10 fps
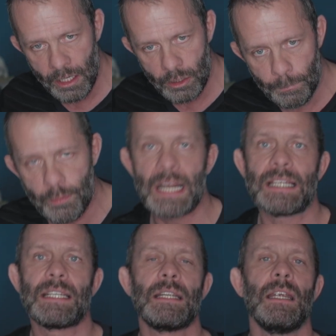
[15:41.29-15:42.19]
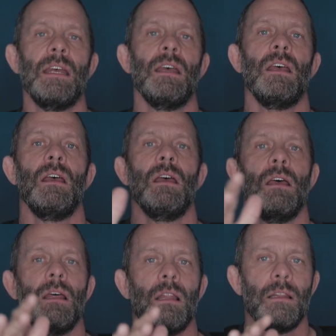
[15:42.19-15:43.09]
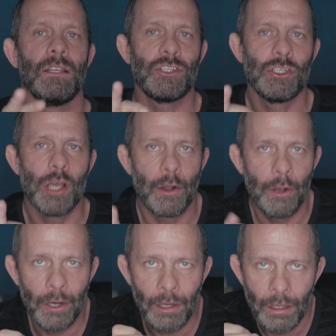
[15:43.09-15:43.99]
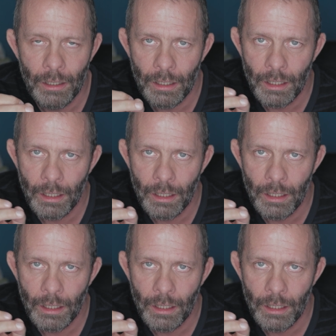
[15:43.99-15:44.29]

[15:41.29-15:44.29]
to press the shutter.